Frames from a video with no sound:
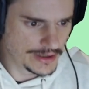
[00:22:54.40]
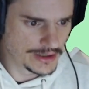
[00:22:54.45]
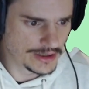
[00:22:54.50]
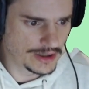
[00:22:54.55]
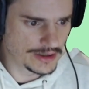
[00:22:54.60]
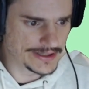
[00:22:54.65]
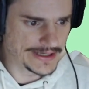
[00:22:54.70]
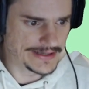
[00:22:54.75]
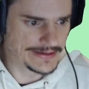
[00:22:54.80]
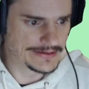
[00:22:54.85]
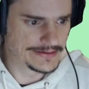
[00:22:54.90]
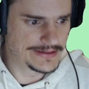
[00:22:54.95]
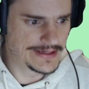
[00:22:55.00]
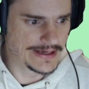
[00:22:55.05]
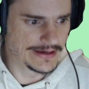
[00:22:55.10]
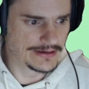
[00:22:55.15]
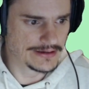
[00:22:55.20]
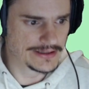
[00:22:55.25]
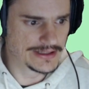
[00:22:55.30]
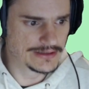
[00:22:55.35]
Okay,
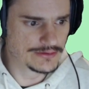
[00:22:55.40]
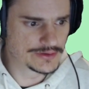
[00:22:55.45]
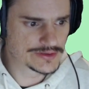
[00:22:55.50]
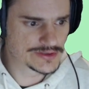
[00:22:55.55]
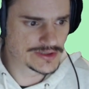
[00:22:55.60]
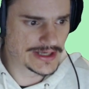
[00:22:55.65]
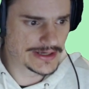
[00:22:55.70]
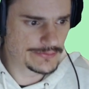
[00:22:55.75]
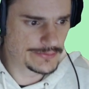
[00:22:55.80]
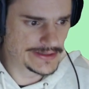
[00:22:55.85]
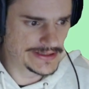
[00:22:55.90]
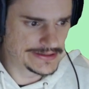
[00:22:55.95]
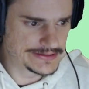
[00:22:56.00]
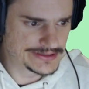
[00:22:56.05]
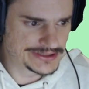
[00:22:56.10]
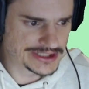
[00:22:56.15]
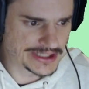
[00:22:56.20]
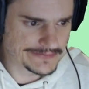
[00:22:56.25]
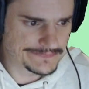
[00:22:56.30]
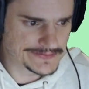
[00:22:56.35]
now it looks like we
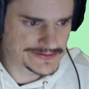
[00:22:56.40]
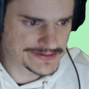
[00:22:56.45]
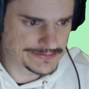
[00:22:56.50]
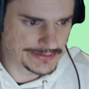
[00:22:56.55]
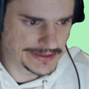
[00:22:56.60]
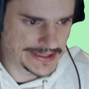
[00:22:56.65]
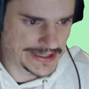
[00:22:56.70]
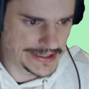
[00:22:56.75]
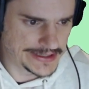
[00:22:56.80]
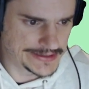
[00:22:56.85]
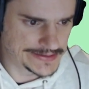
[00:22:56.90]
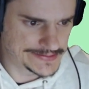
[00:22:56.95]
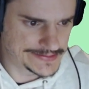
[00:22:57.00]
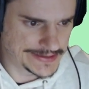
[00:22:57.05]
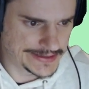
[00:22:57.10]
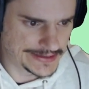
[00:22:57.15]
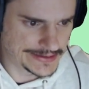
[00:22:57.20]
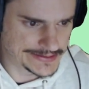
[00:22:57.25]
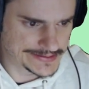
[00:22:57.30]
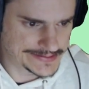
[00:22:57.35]
check for some keys
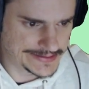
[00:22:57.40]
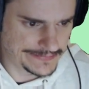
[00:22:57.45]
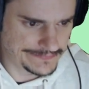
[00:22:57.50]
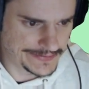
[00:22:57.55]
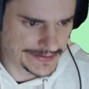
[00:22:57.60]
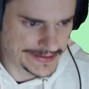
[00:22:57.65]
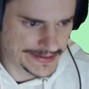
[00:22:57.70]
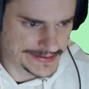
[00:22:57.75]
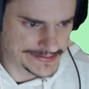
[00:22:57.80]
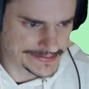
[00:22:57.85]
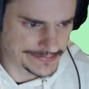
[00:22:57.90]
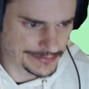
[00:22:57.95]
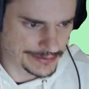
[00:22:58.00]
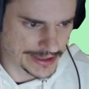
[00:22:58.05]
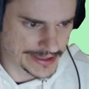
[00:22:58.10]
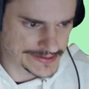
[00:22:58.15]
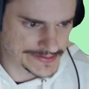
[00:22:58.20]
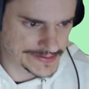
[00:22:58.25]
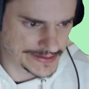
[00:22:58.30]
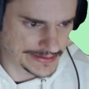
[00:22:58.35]
here to see if the keys are
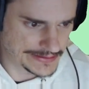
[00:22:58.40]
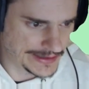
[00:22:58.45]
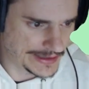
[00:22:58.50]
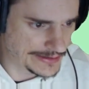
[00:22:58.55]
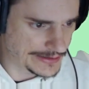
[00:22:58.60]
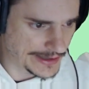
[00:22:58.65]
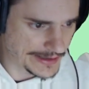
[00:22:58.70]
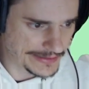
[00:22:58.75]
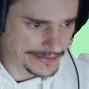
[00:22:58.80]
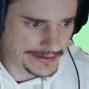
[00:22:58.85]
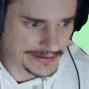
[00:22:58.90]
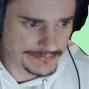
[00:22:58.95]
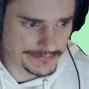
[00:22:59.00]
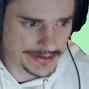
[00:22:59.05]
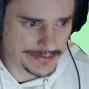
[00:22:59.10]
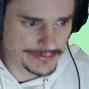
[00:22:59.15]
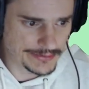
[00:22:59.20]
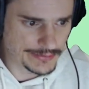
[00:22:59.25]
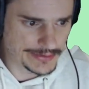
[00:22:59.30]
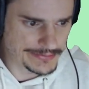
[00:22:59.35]
pressed, and then I think
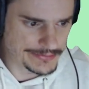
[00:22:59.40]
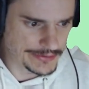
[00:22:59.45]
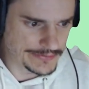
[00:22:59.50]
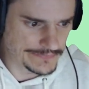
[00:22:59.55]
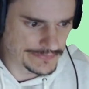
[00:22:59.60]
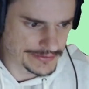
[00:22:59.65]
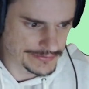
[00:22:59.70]
maybe we move it